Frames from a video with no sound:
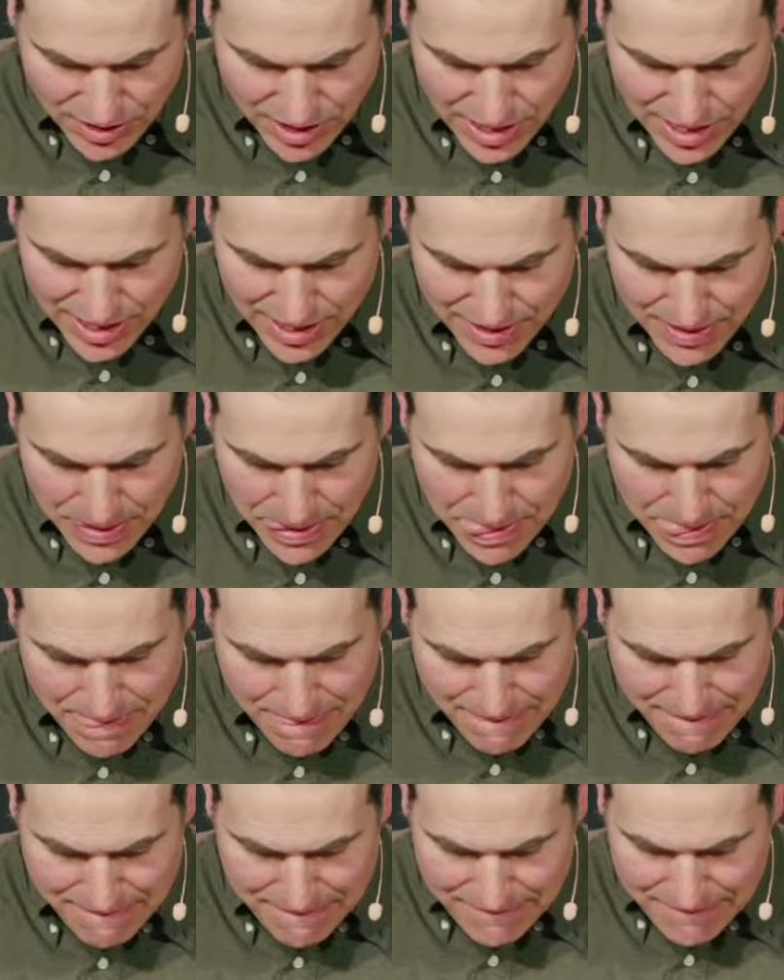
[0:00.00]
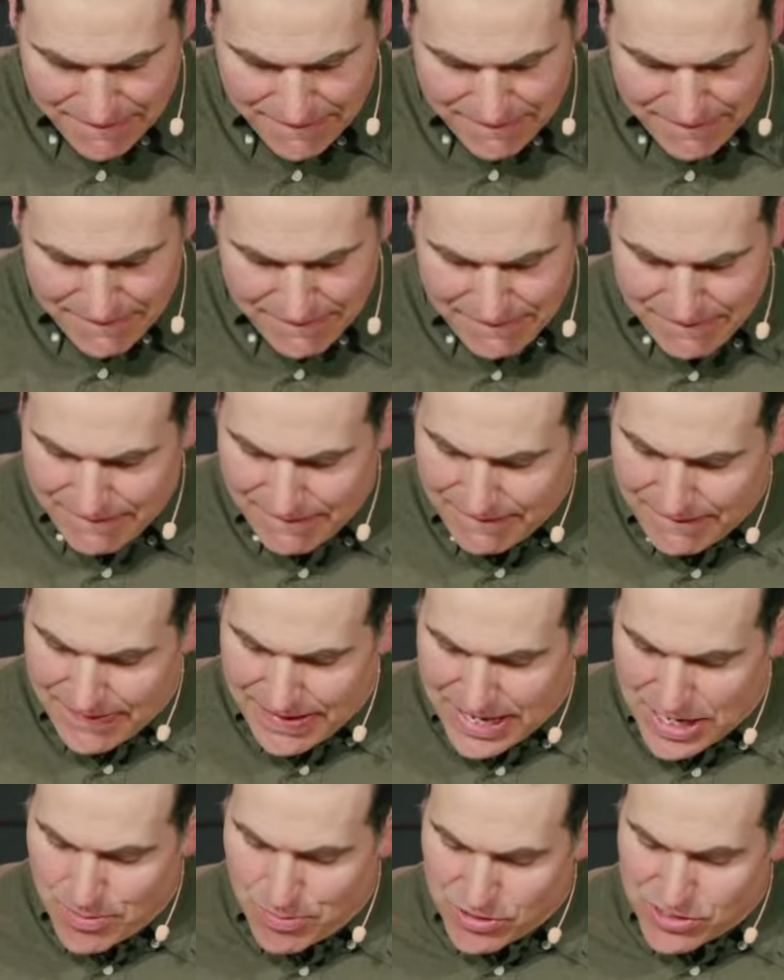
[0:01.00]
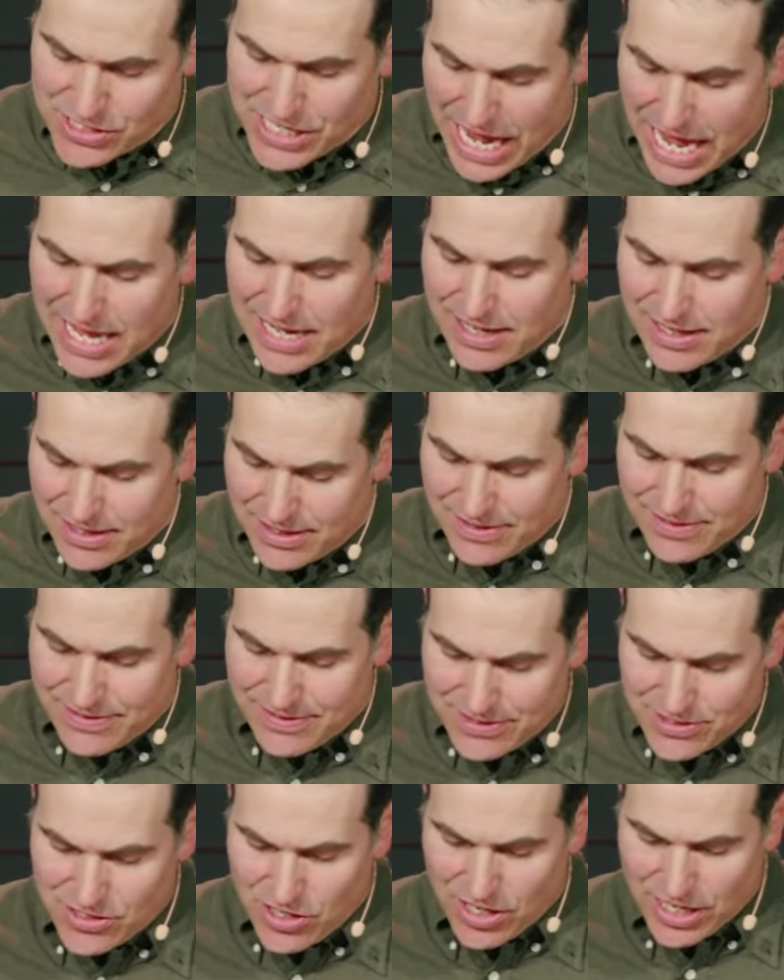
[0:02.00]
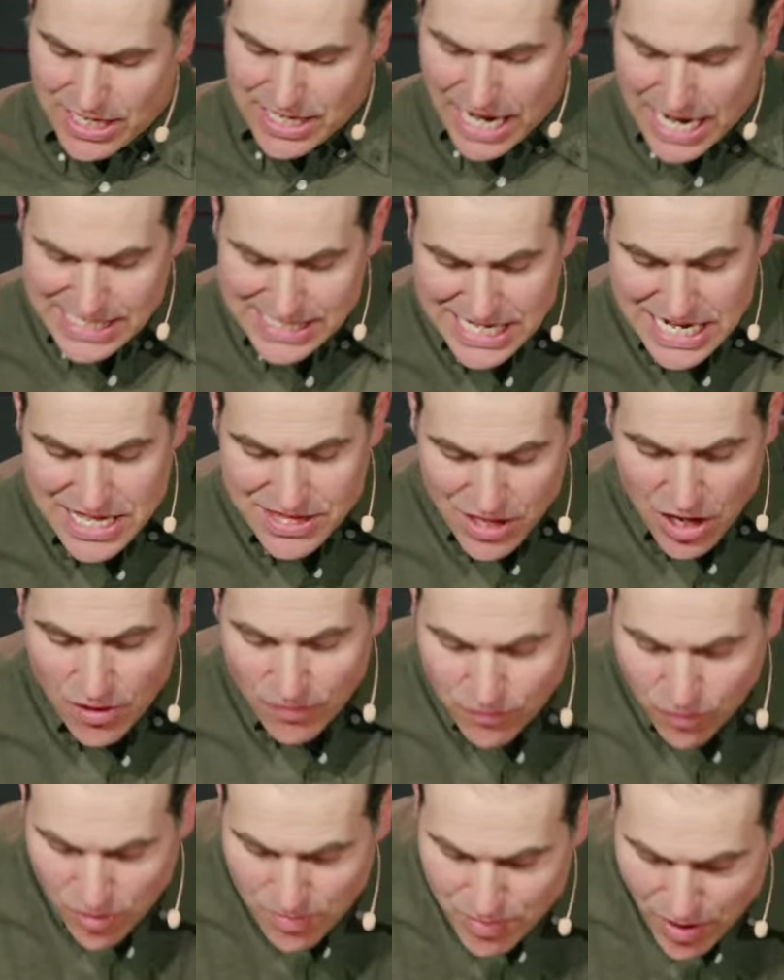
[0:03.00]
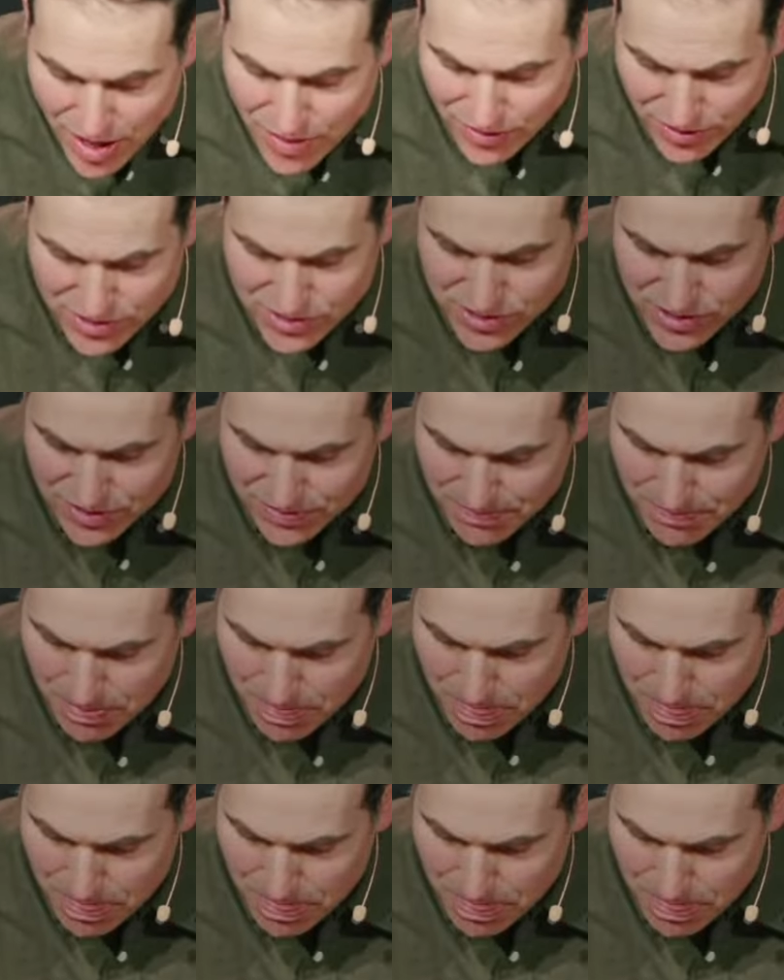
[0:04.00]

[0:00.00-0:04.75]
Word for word: Uh, Hebrews 10, starting in 19. Therefore, brothers,